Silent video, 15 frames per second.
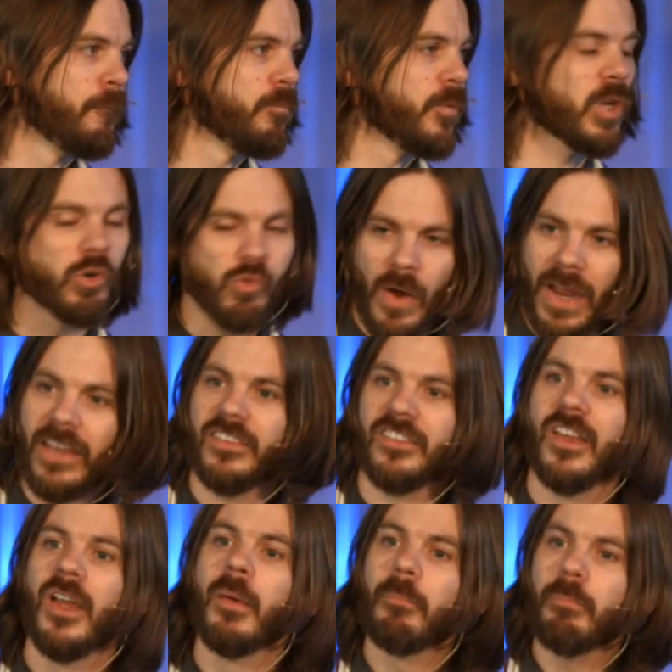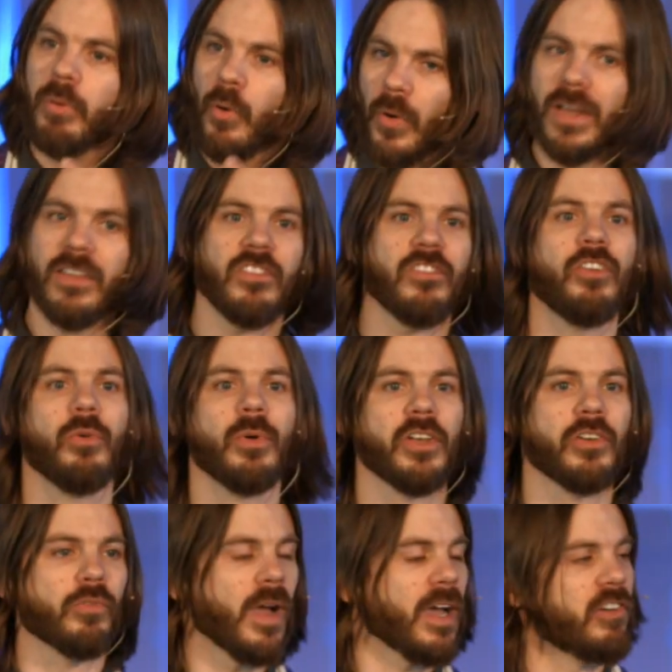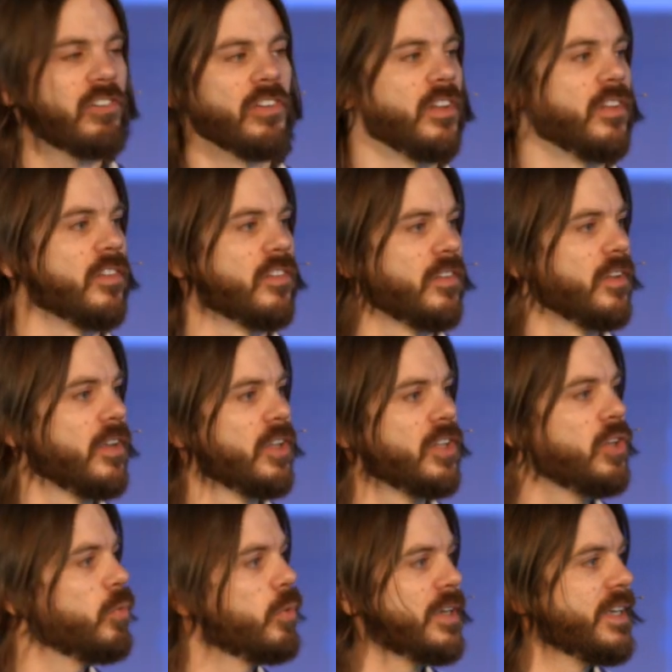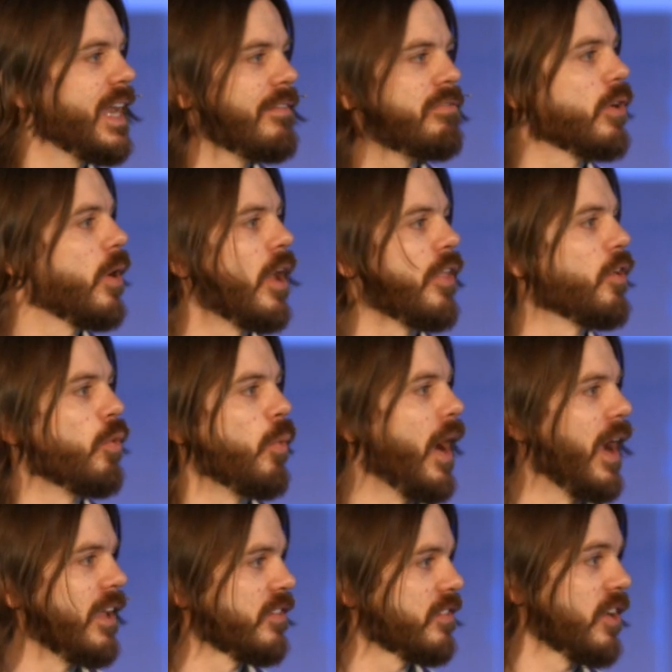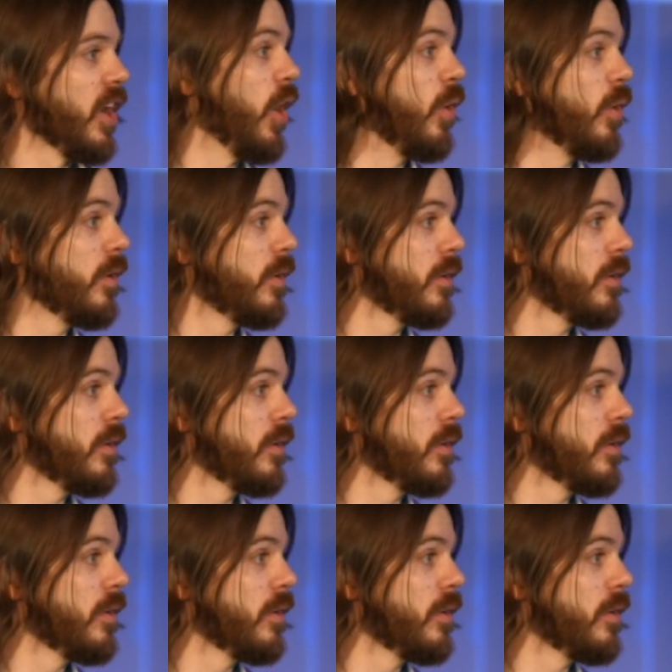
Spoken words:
The grace points you in directions you would never otherwise go.